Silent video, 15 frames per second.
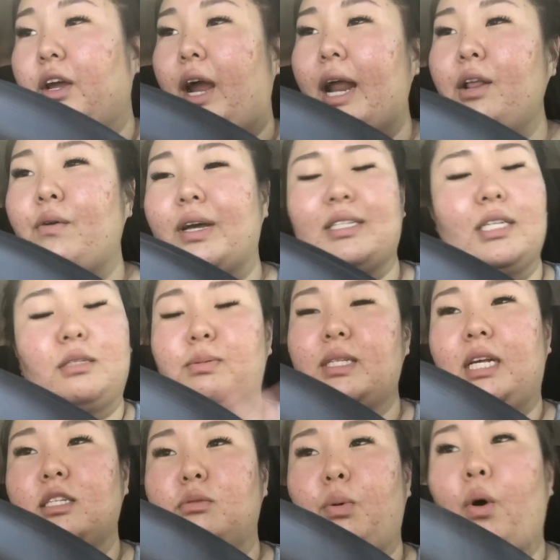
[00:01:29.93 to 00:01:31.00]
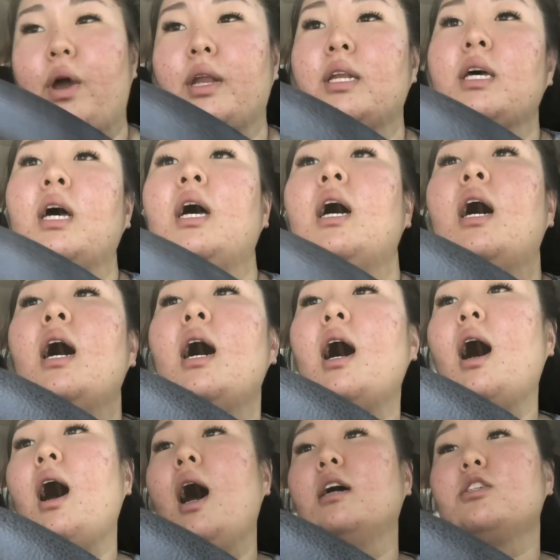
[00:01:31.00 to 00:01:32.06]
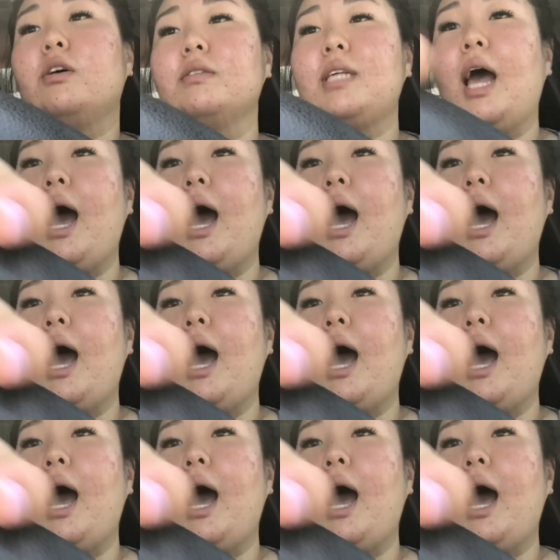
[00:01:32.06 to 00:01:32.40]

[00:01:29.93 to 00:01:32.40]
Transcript: Anyways, that's besides the point. So I was